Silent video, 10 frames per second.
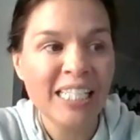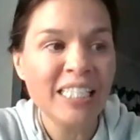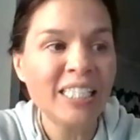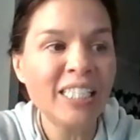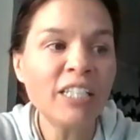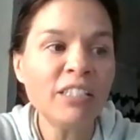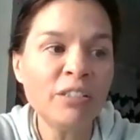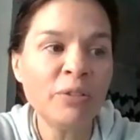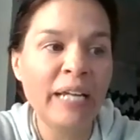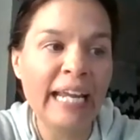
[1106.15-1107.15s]
6
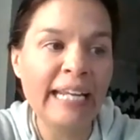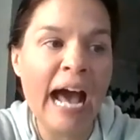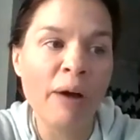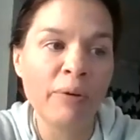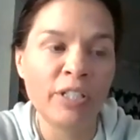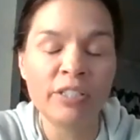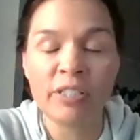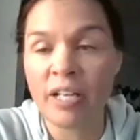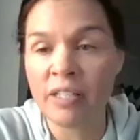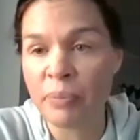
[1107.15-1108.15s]
to 8 hours
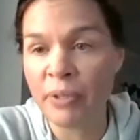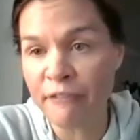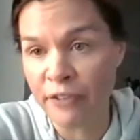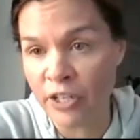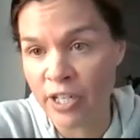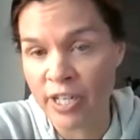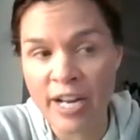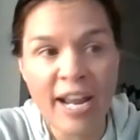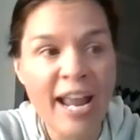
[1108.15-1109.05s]
is preferred.